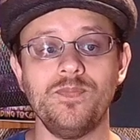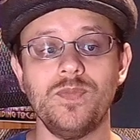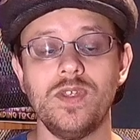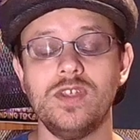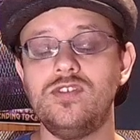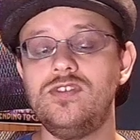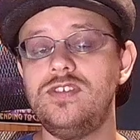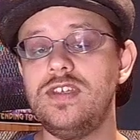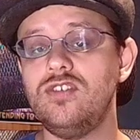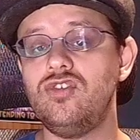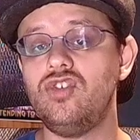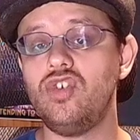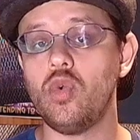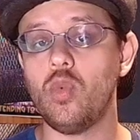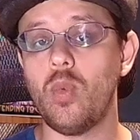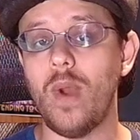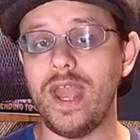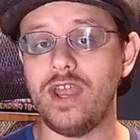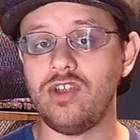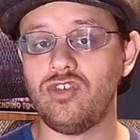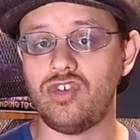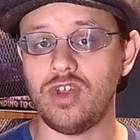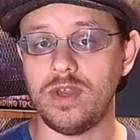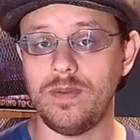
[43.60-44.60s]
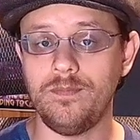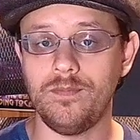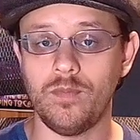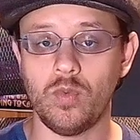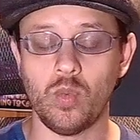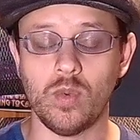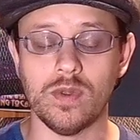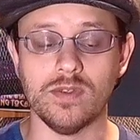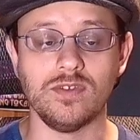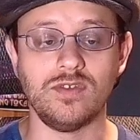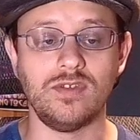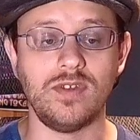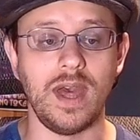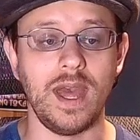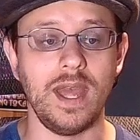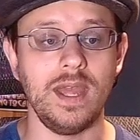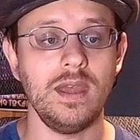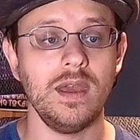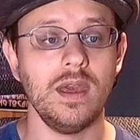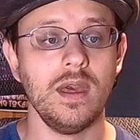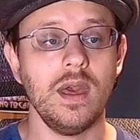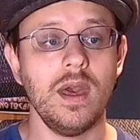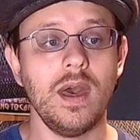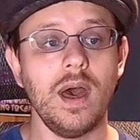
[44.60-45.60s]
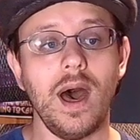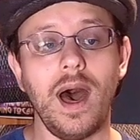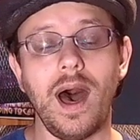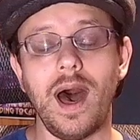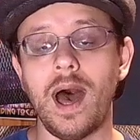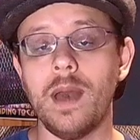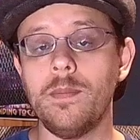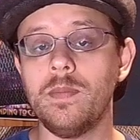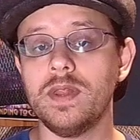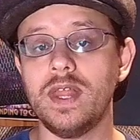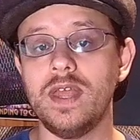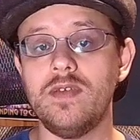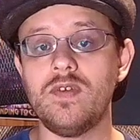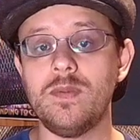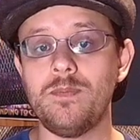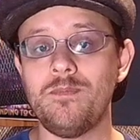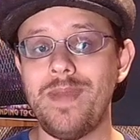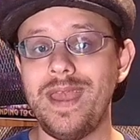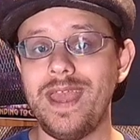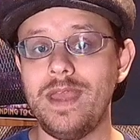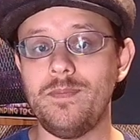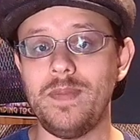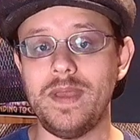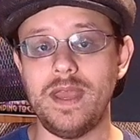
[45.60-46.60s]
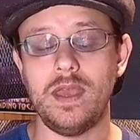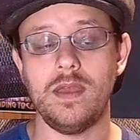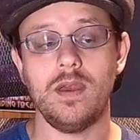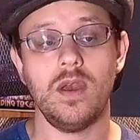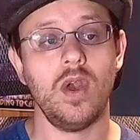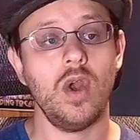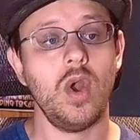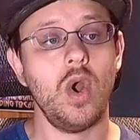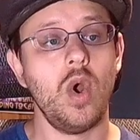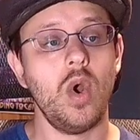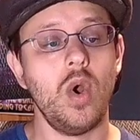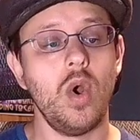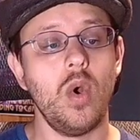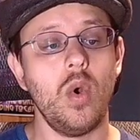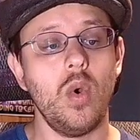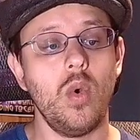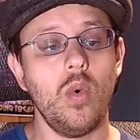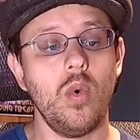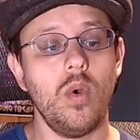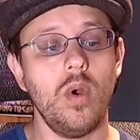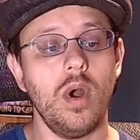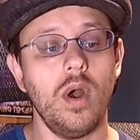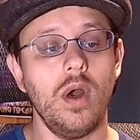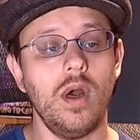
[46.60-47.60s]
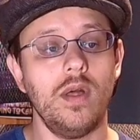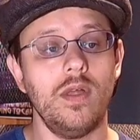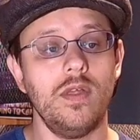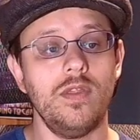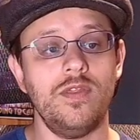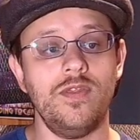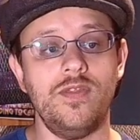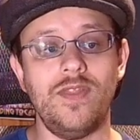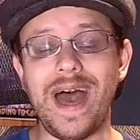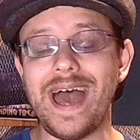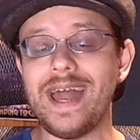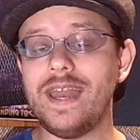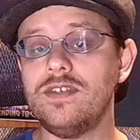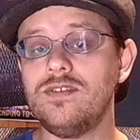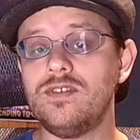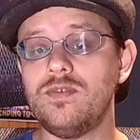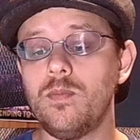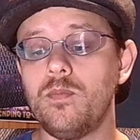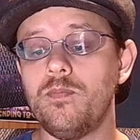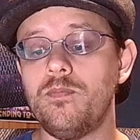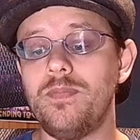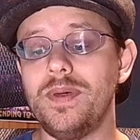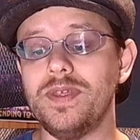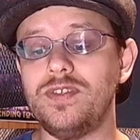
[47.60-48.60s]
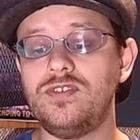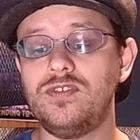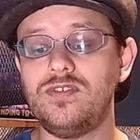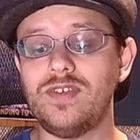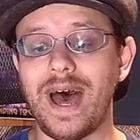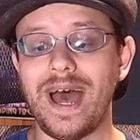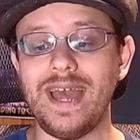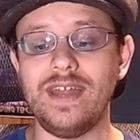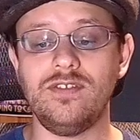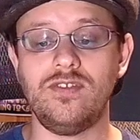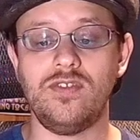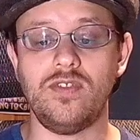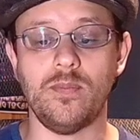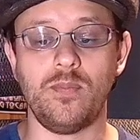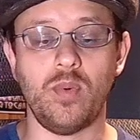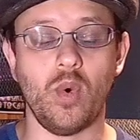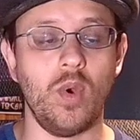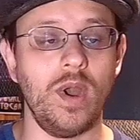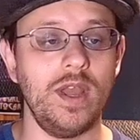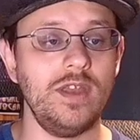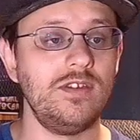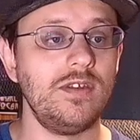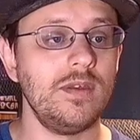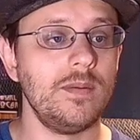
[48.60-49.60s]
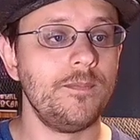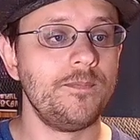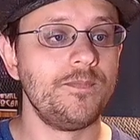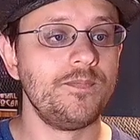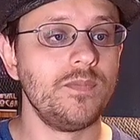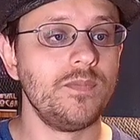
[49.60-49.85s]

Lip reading: situation, we'll say, I believe it may be. That is besides the point.